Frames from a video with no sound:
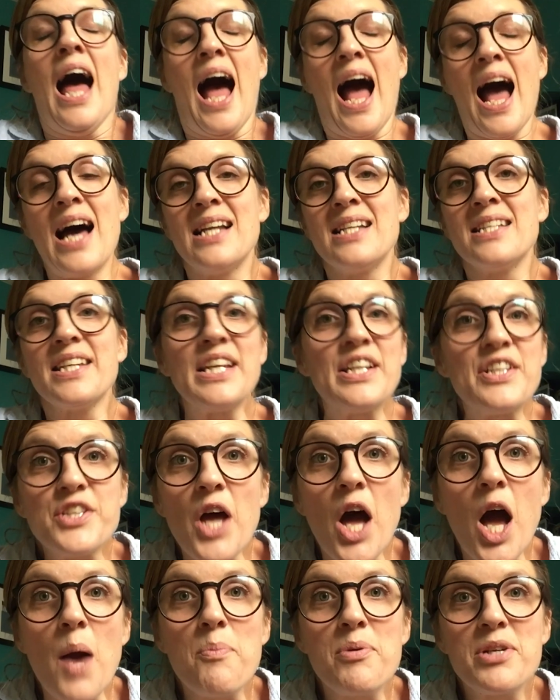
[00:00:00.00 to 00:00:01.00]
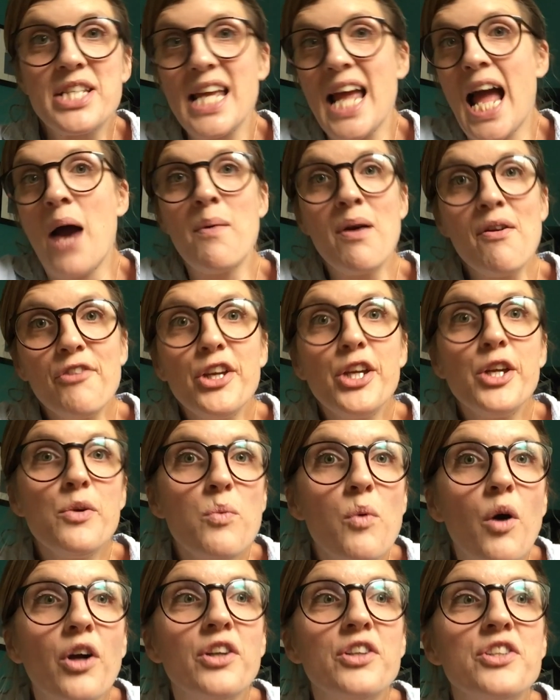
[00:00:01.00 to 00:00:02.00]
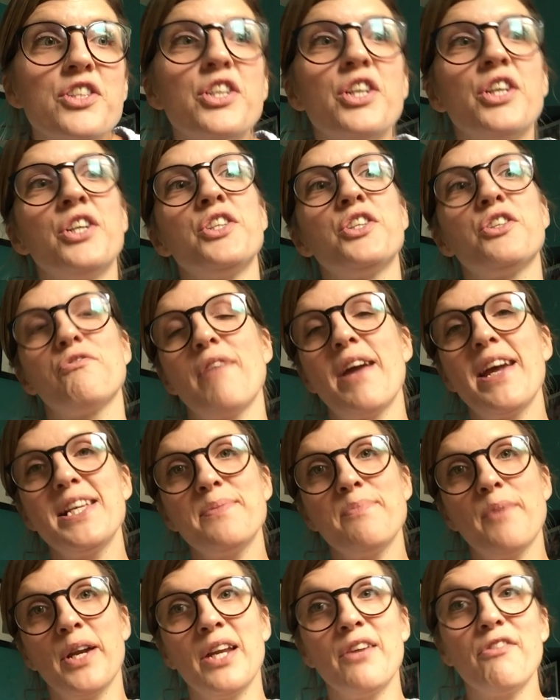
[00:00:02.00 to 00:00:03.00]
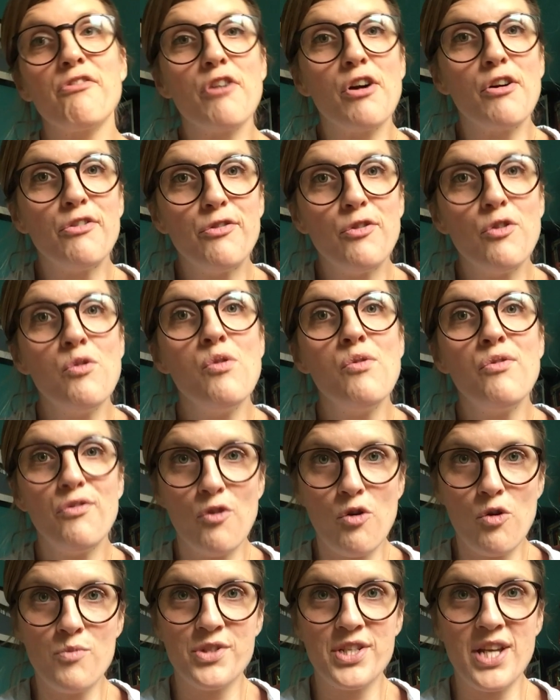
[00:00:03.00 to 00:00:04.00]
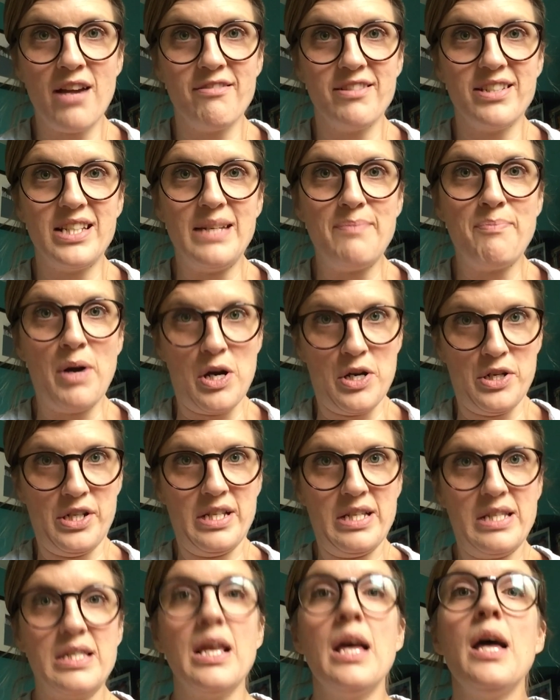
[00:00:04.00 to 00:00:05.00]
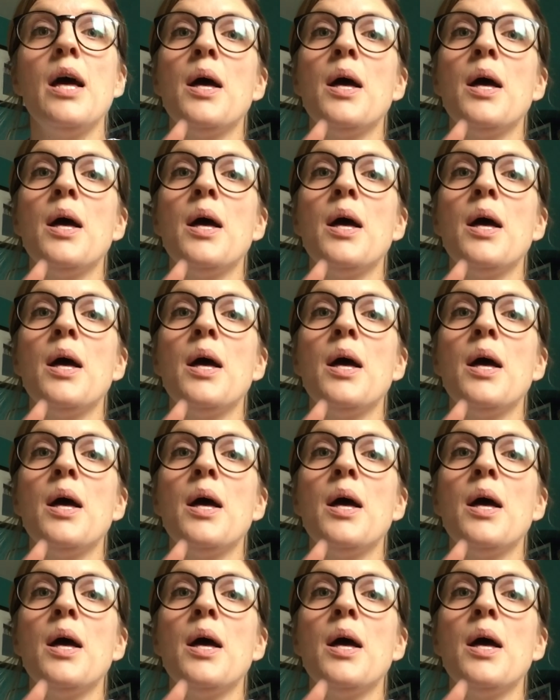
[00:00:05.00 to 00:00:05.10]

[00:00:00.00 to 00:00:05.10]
and interpret it however you want to raise money for our four Form Charity partners.